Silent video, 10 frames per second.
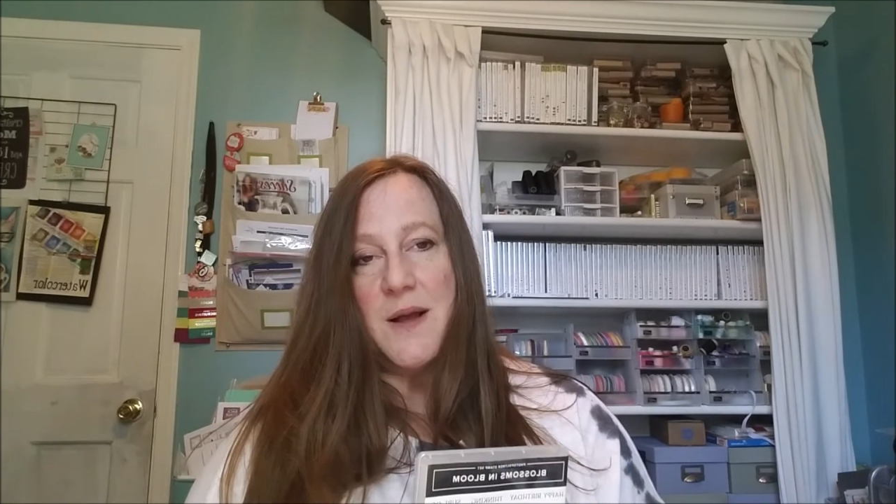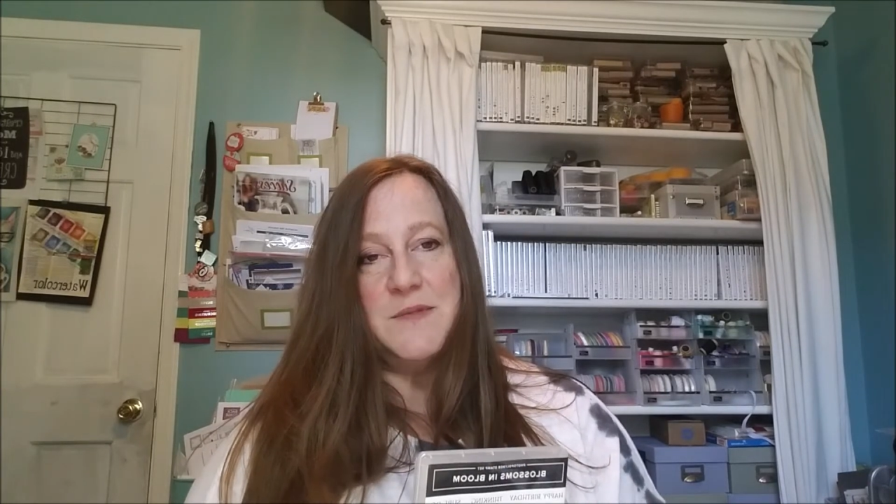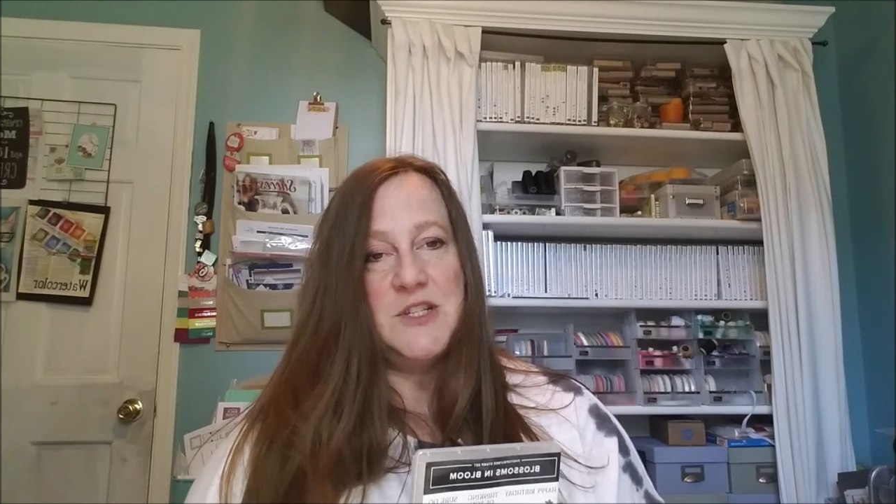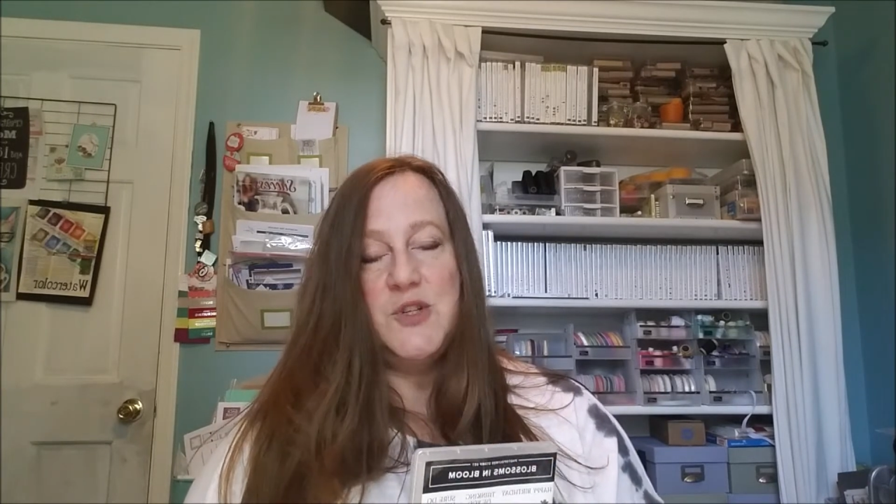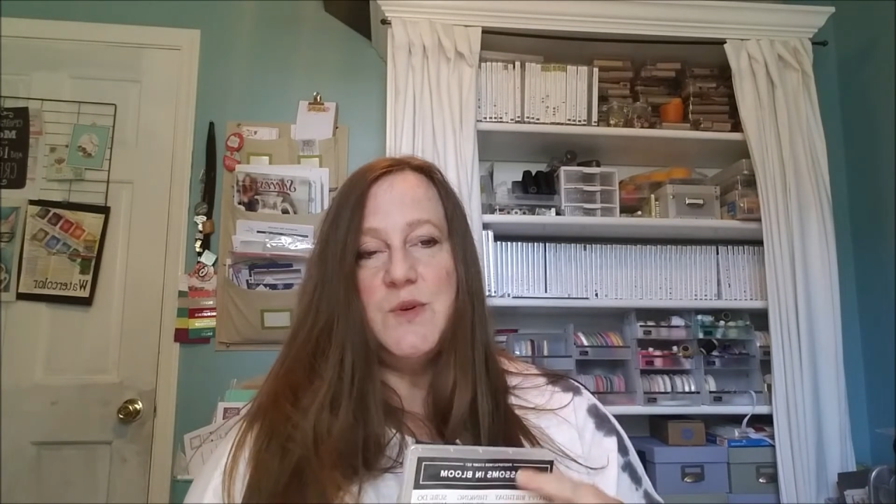
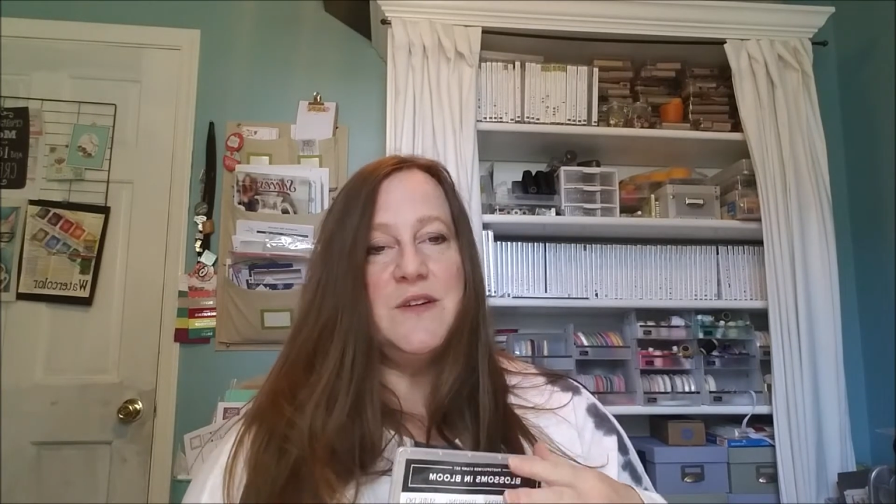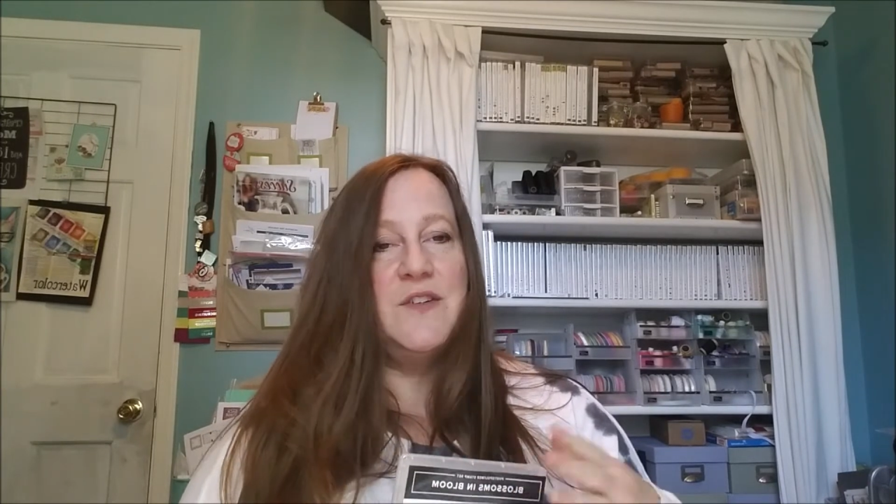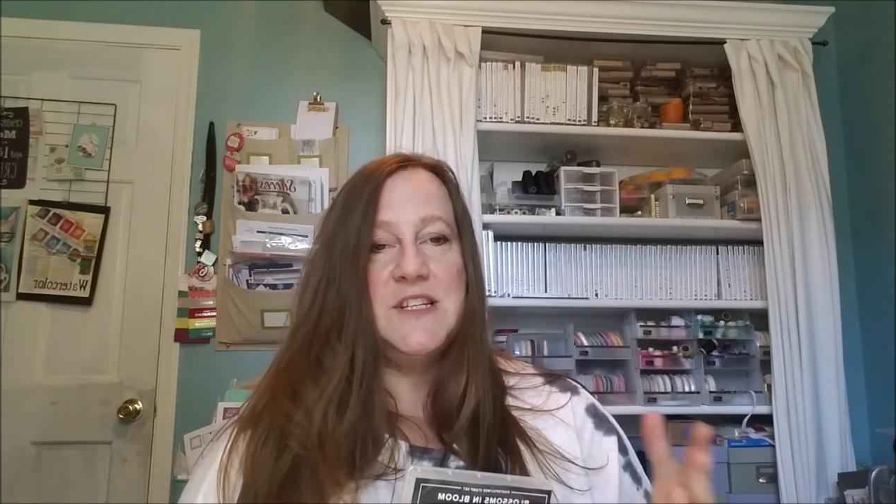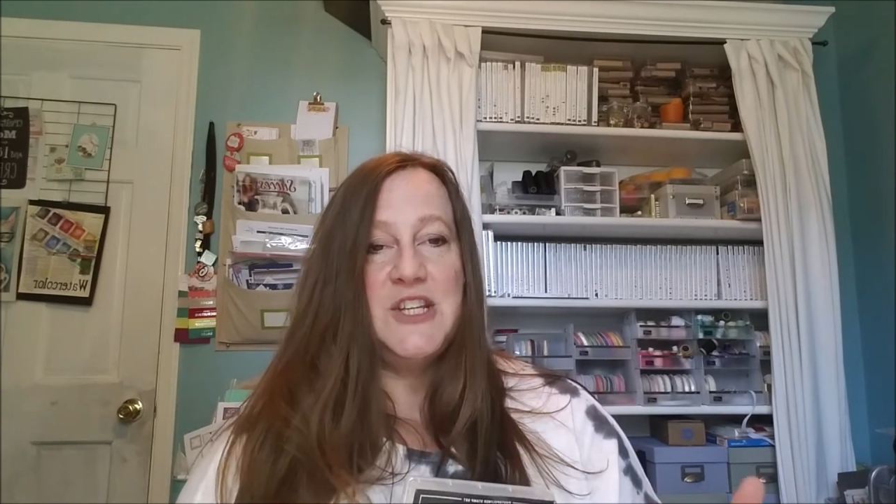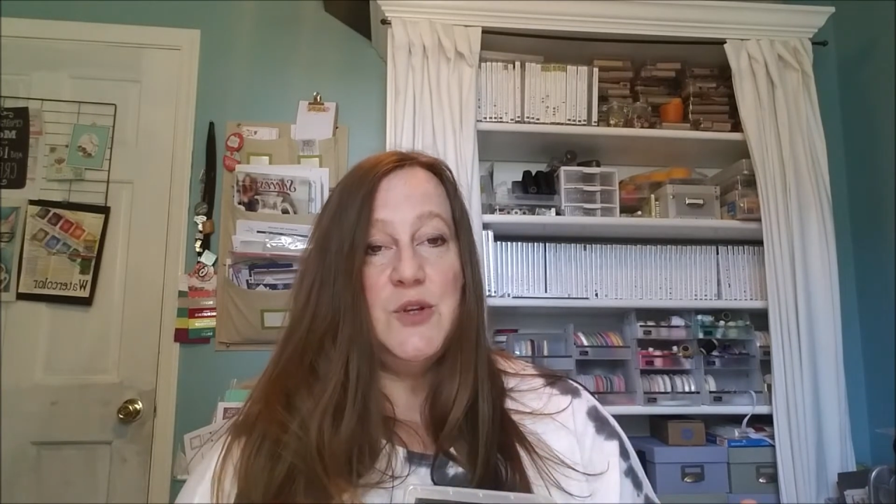to do whatever
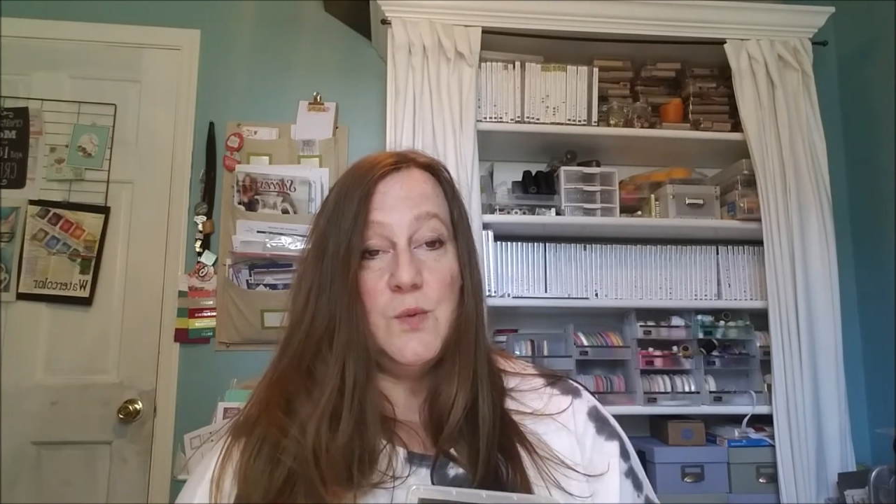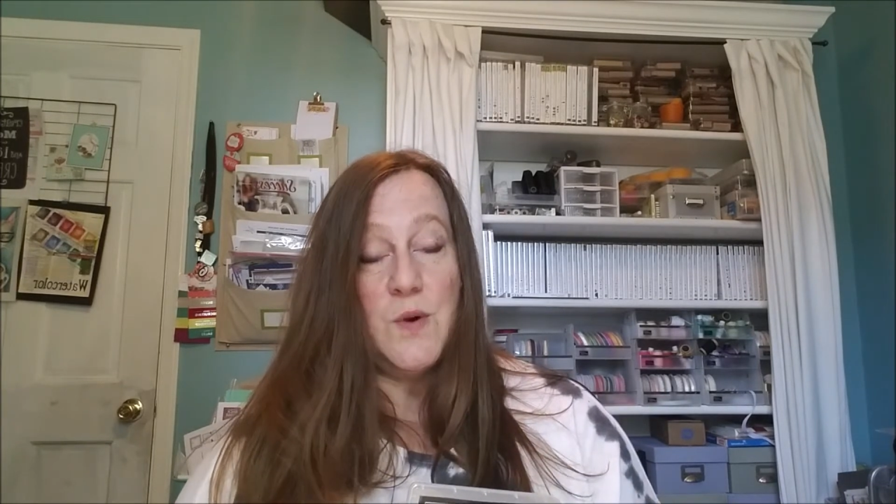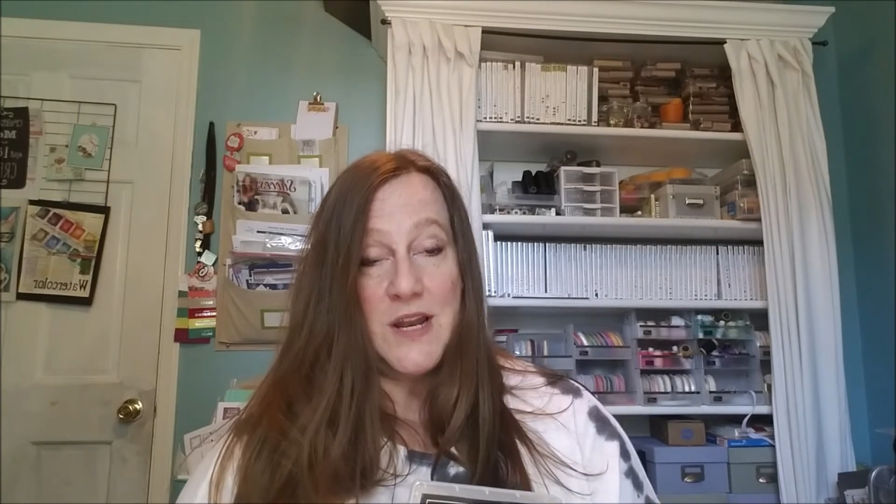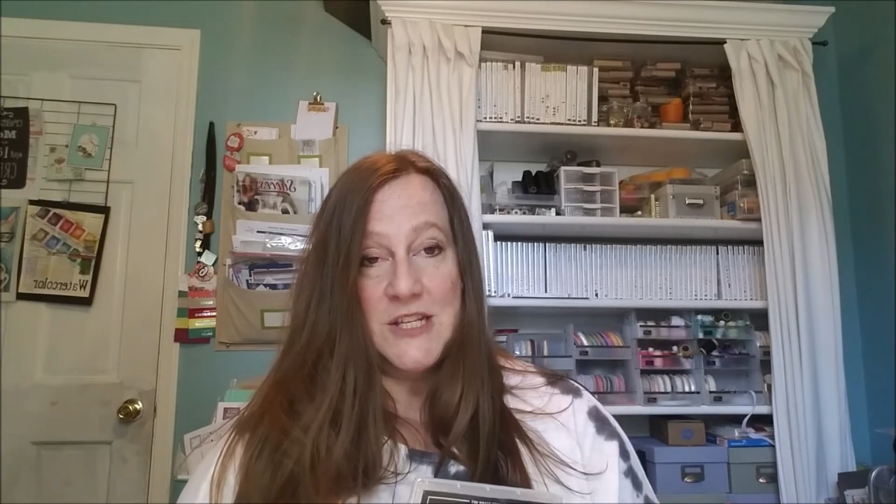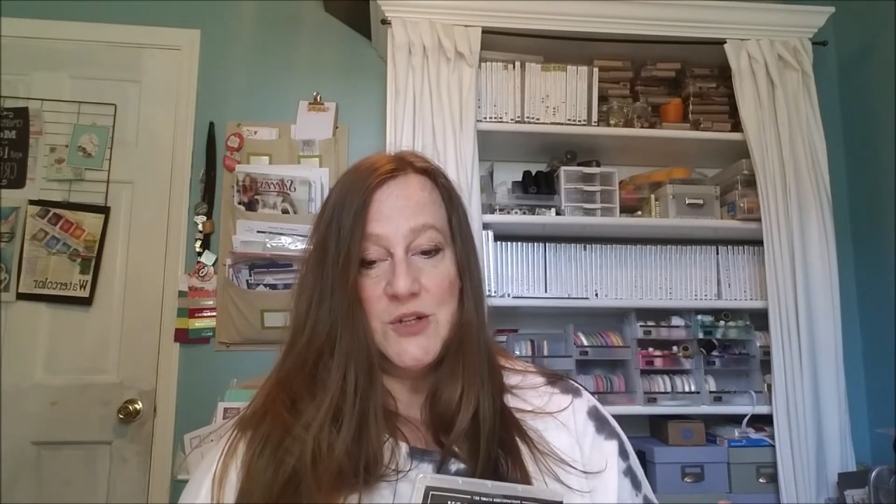it is that you
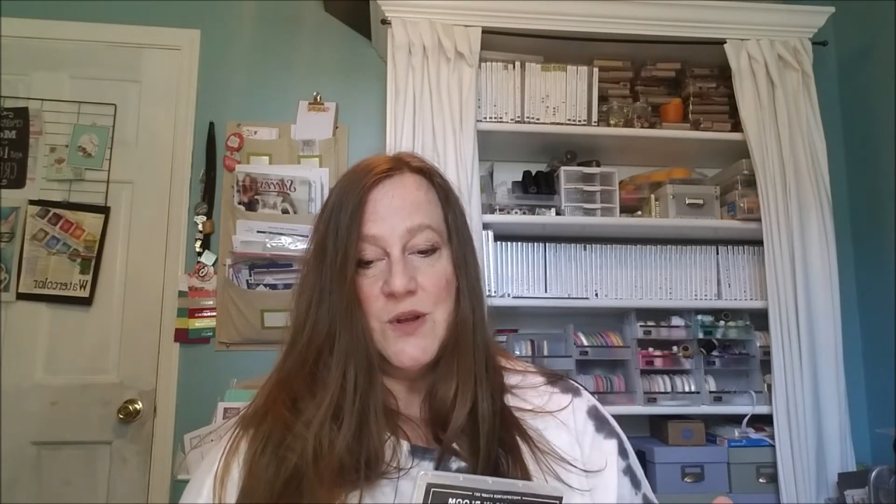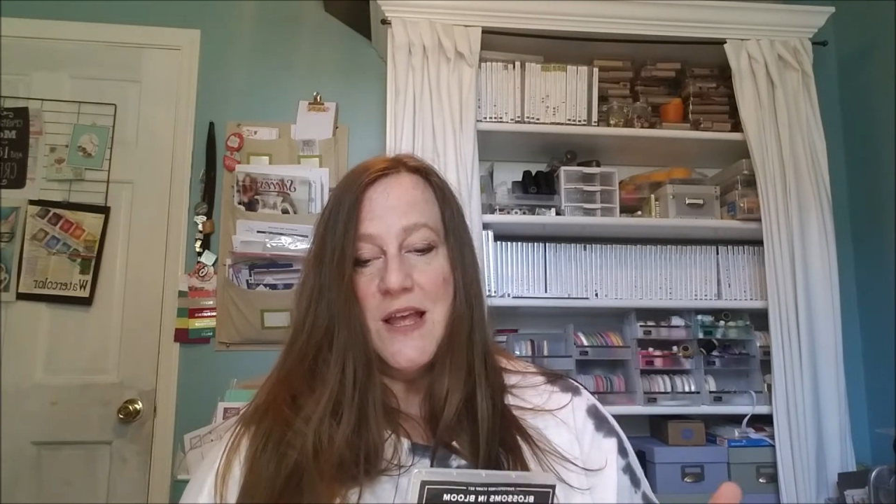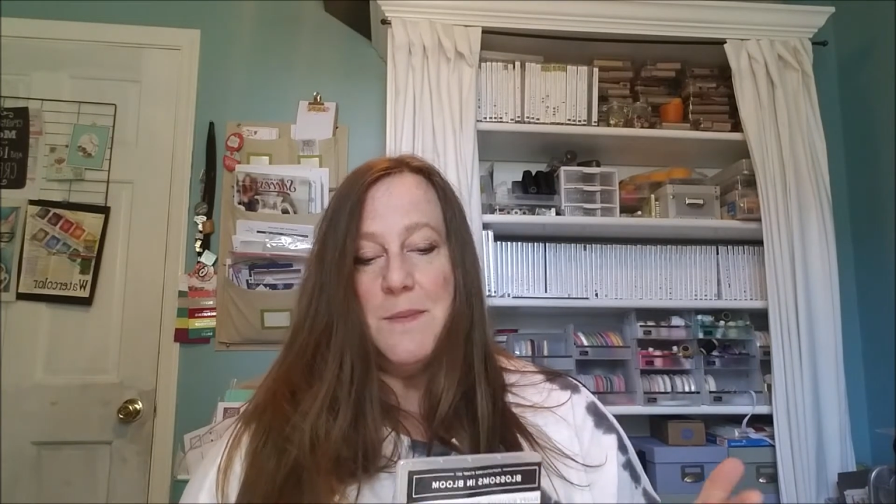want to do.